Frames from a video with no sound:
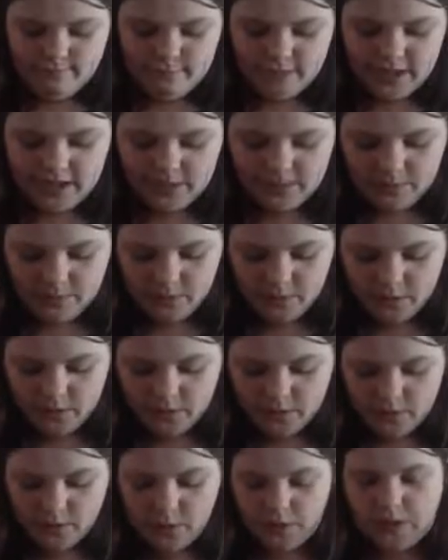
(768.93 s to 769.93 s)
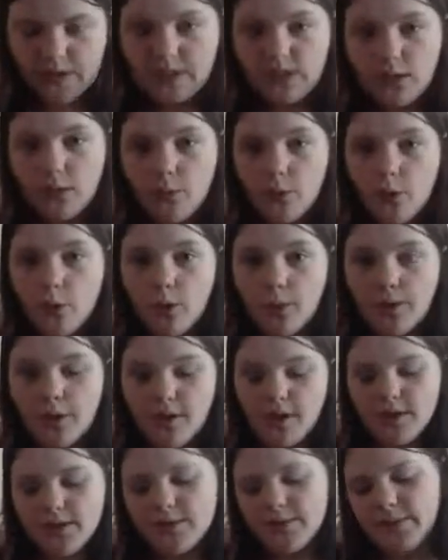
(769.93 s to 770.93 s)
not to be depressing or
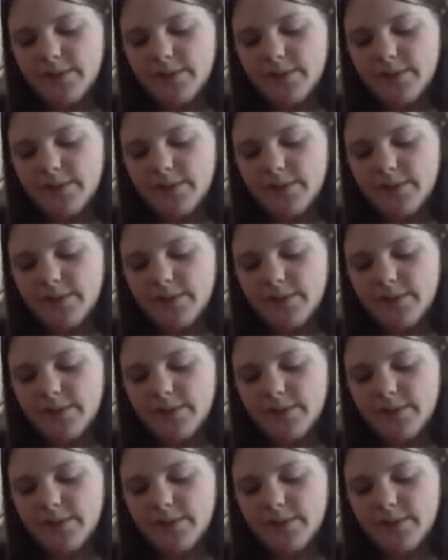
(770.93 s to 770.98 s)
morbid,